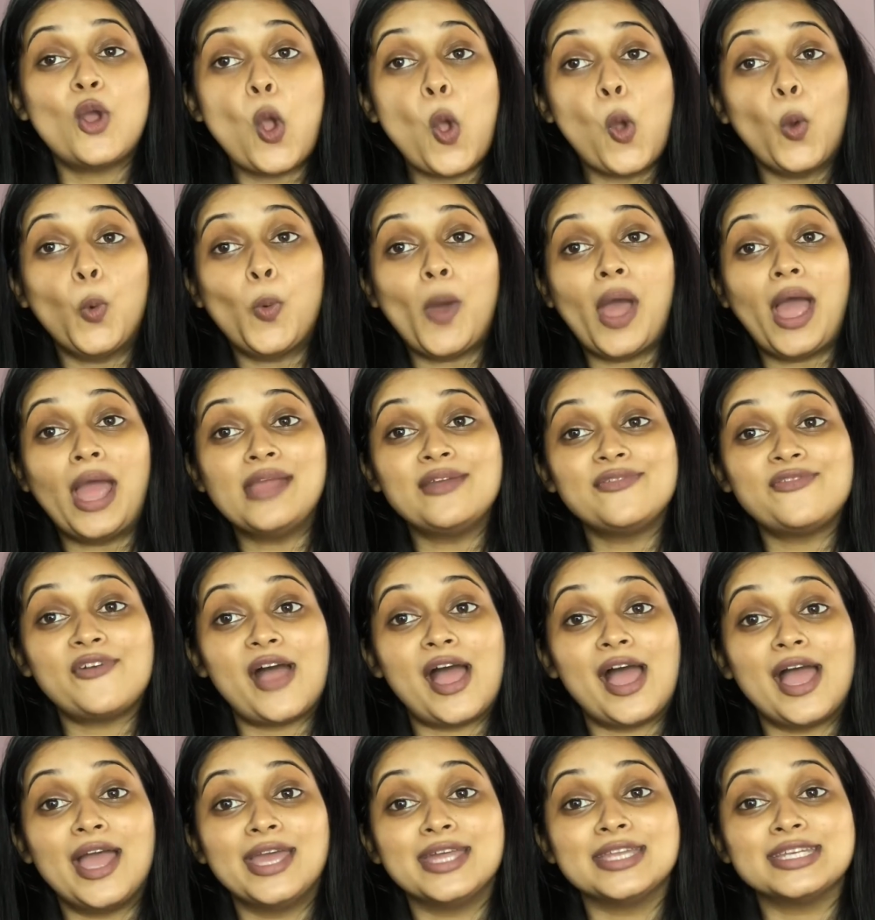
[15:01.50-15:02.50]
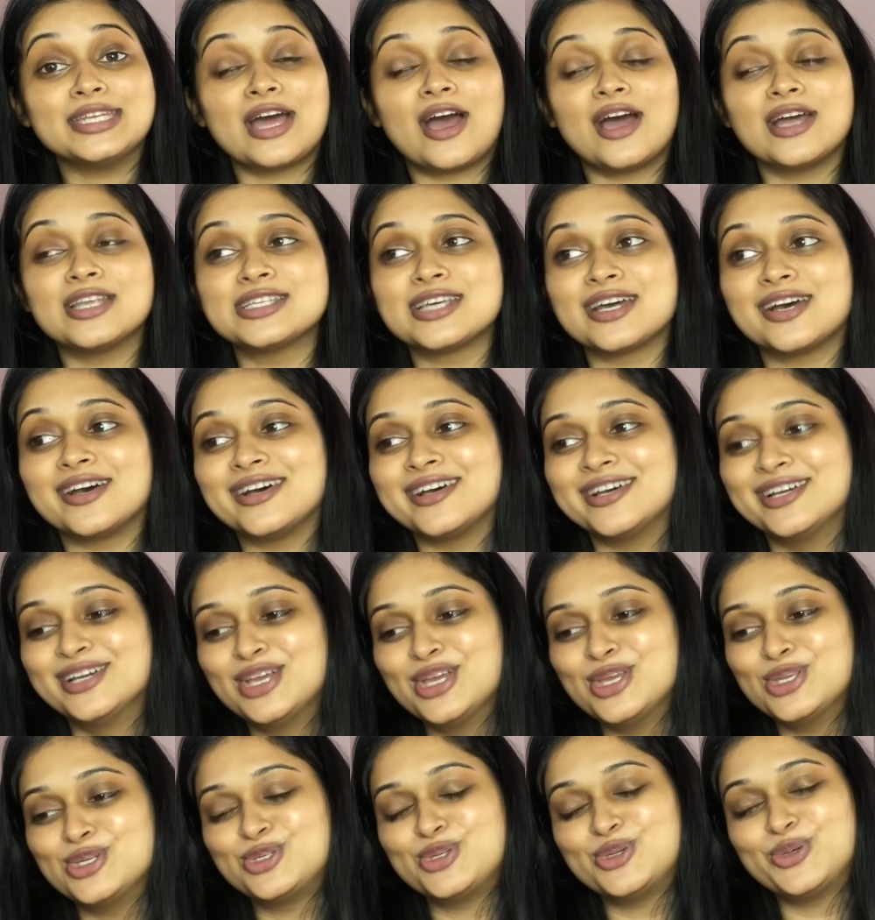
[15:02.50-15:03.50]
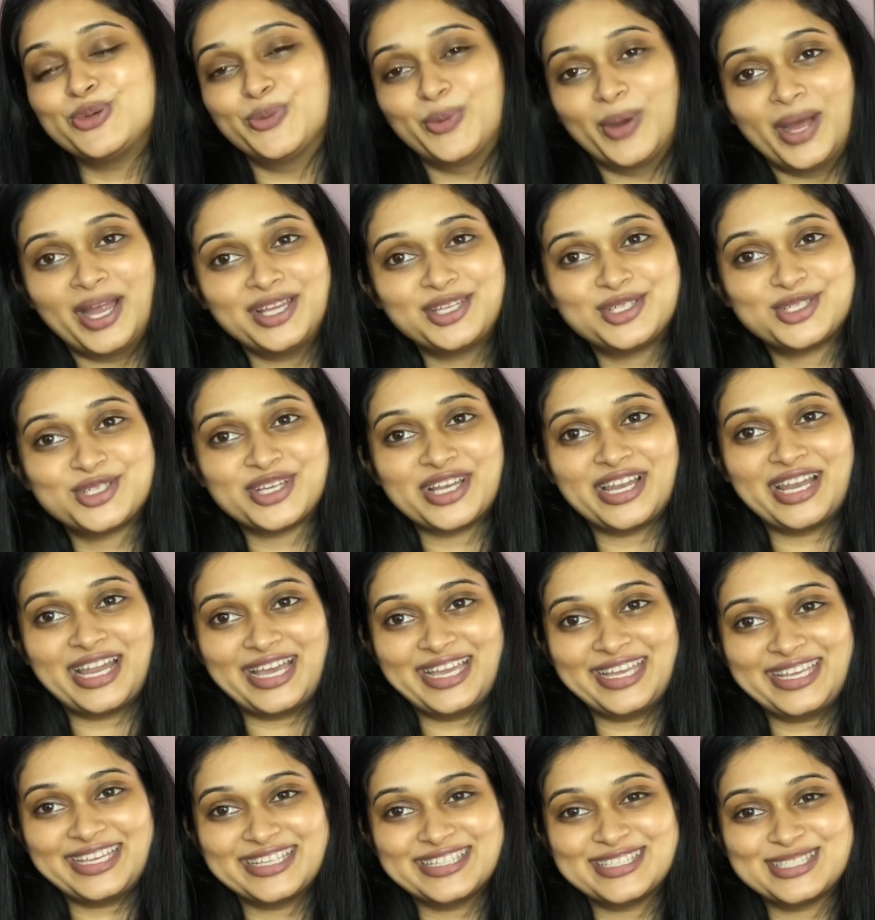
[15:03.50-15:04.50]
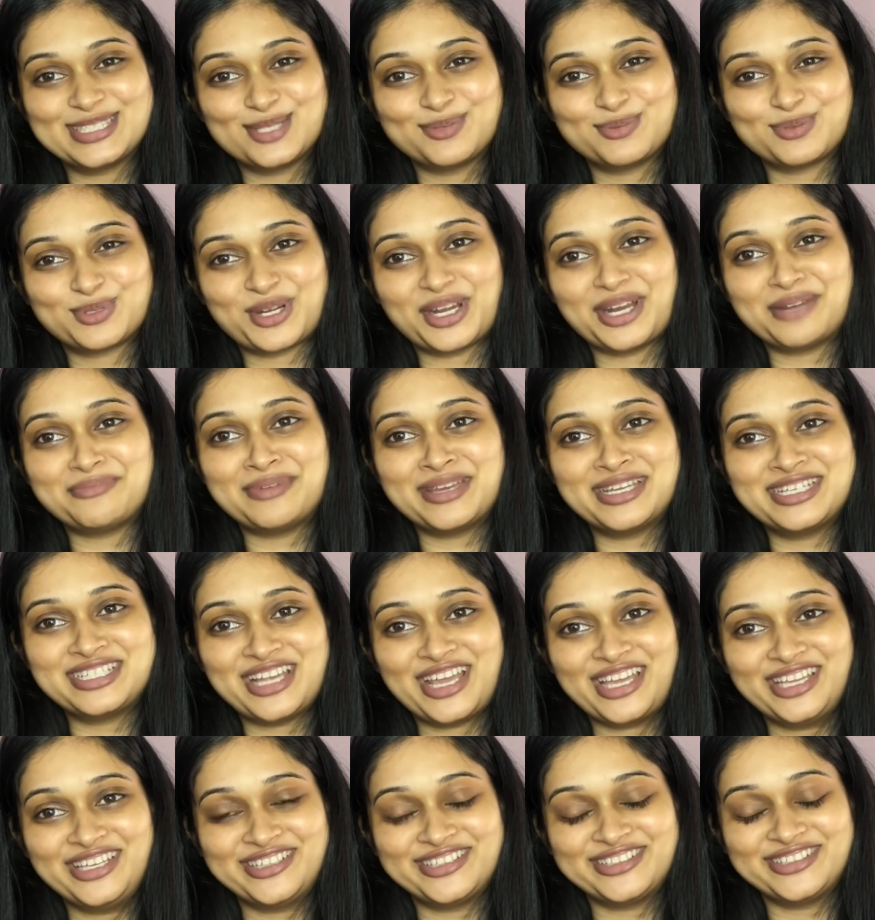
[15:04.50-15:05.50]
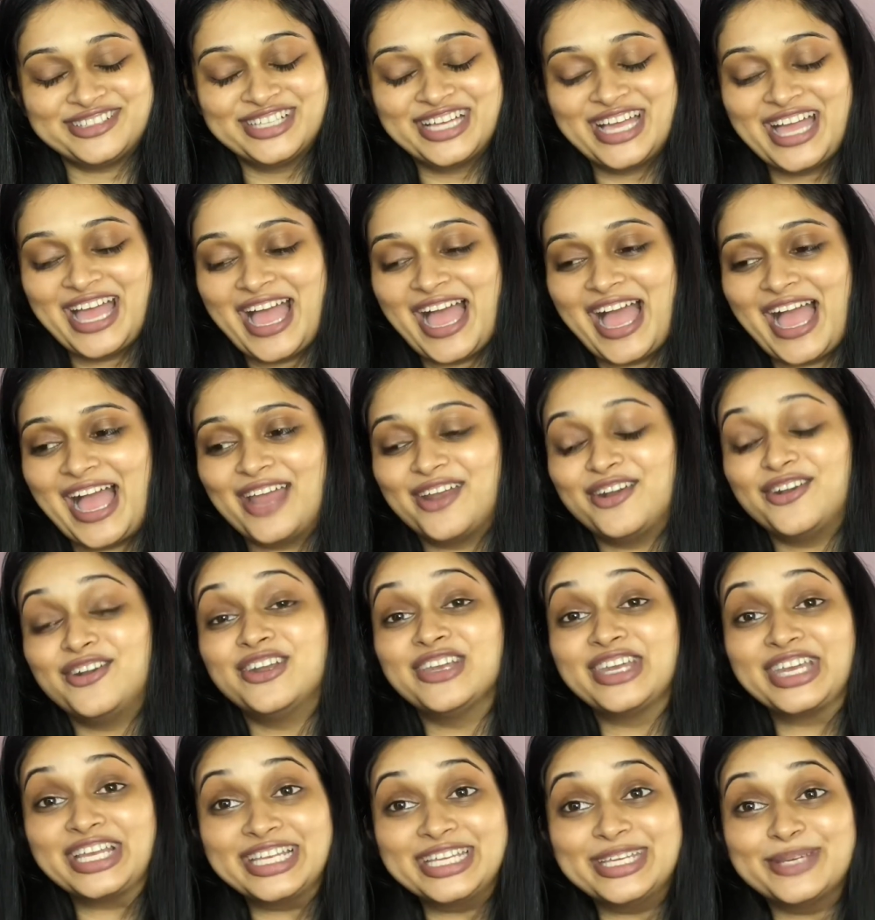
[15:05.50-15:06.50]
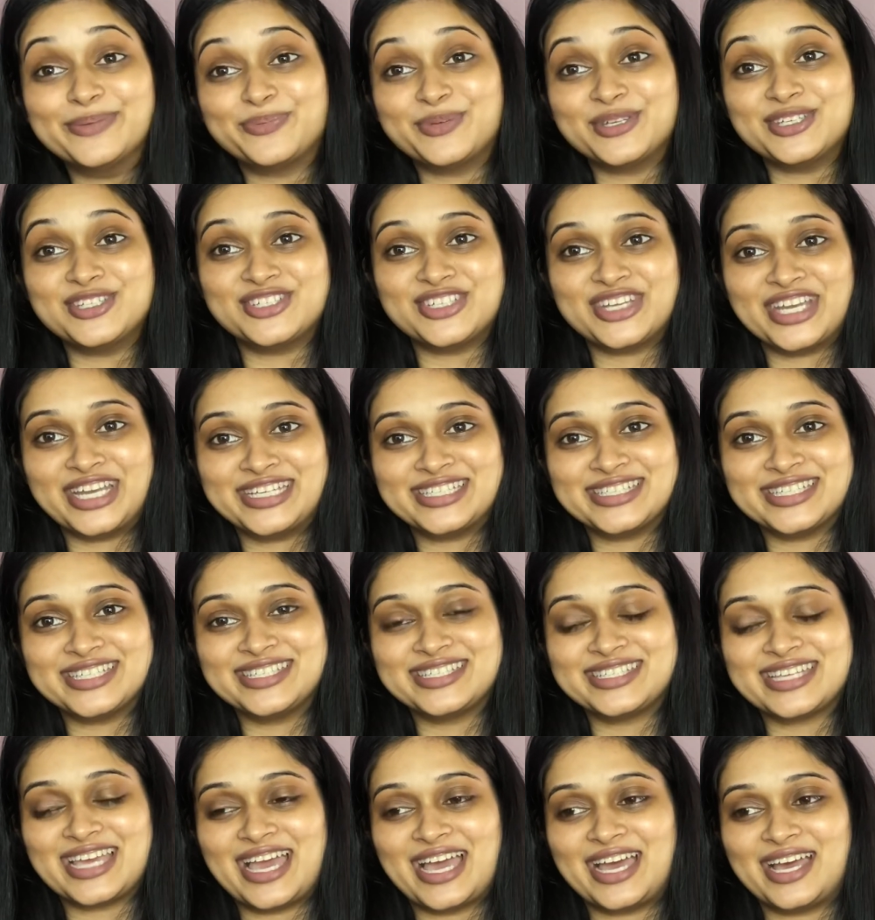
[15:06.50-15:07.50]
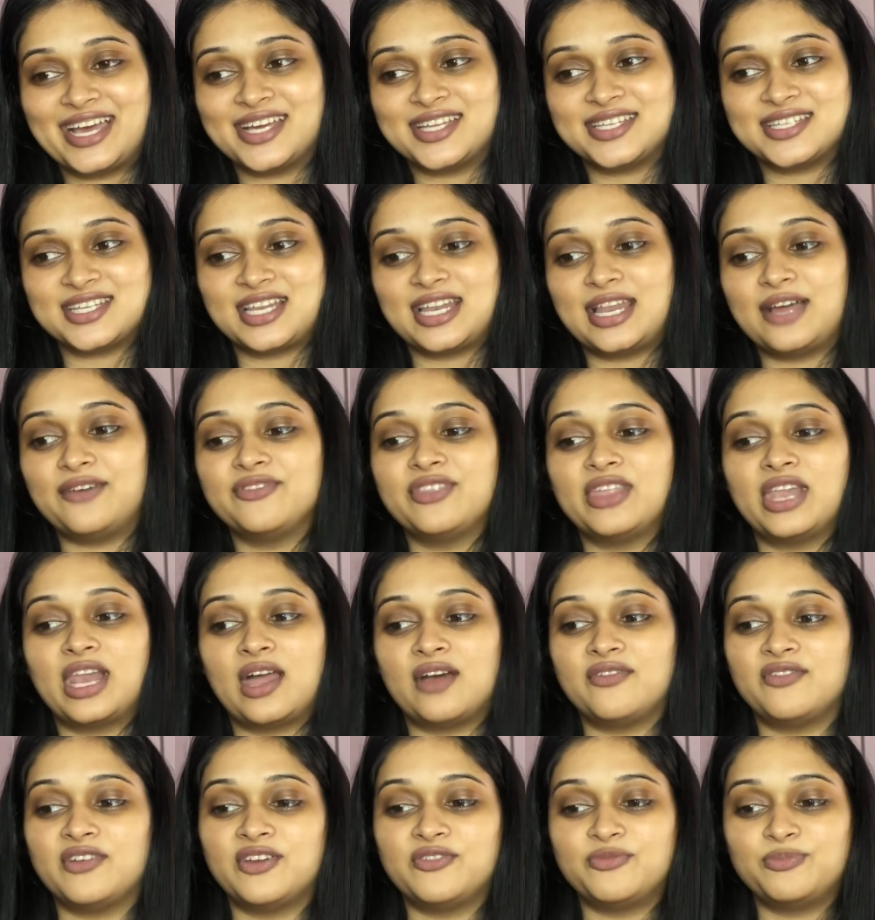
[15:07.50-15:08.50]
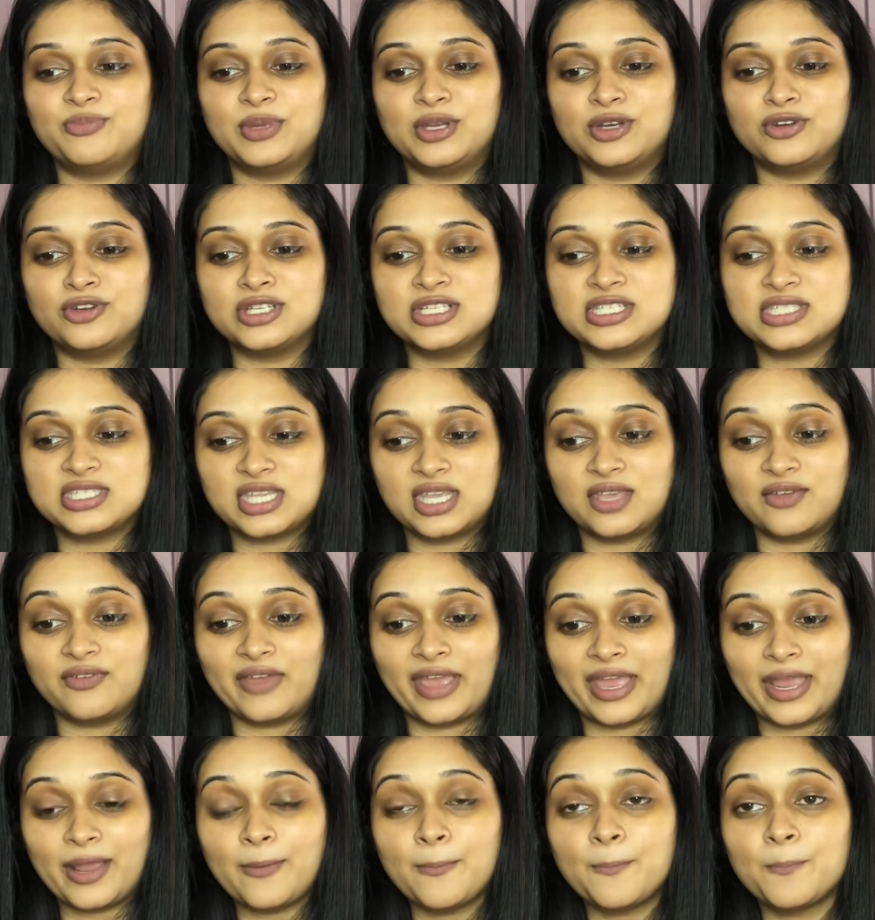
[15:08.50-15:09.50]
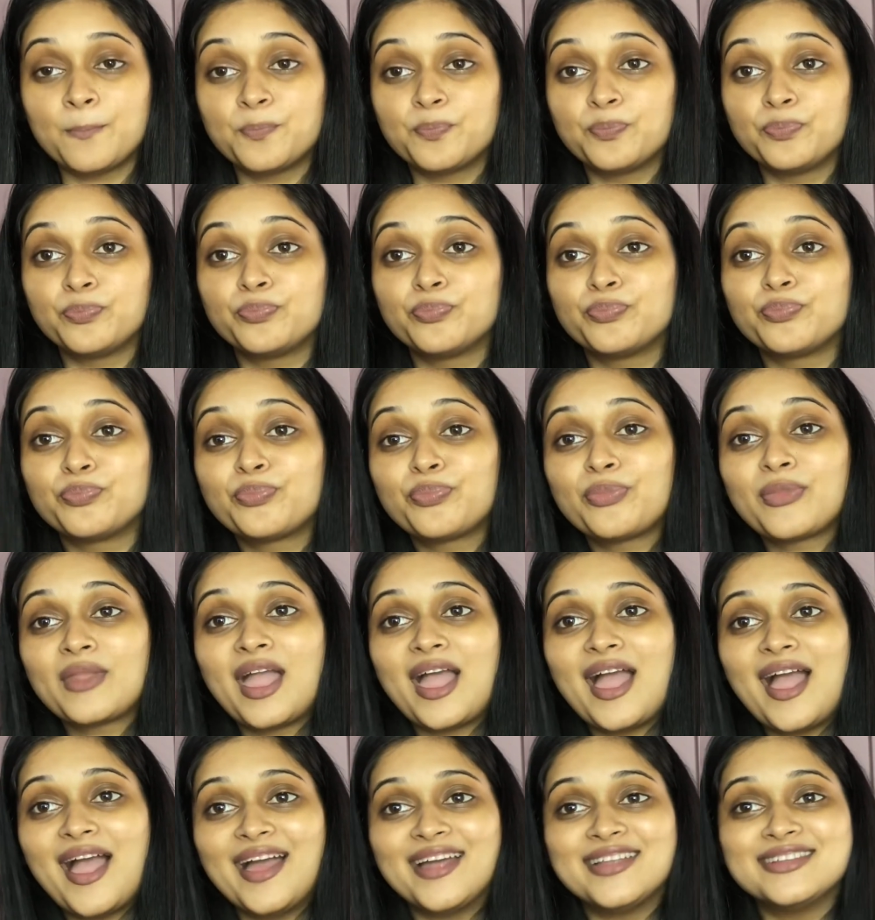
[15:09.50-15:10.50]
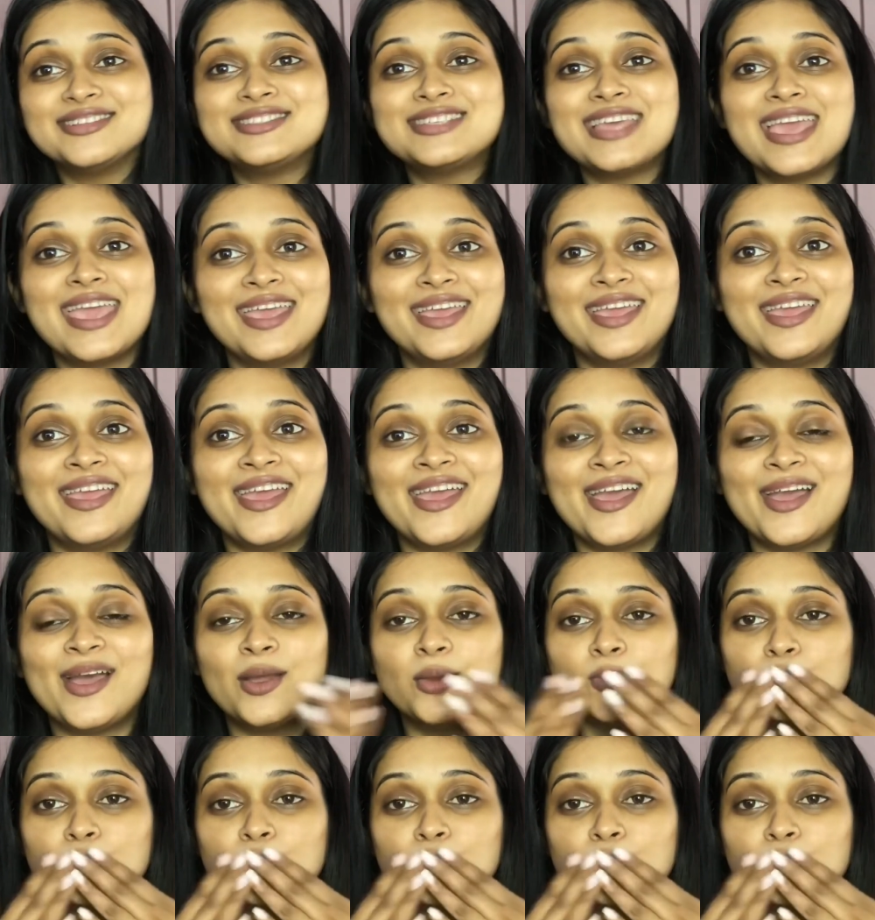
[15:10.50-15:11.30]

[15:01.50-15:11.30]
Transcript: Wi-Fi and data to watch, like, and subscribe my channel. I really appreciate it, and I love the love I've been receiving. And take care.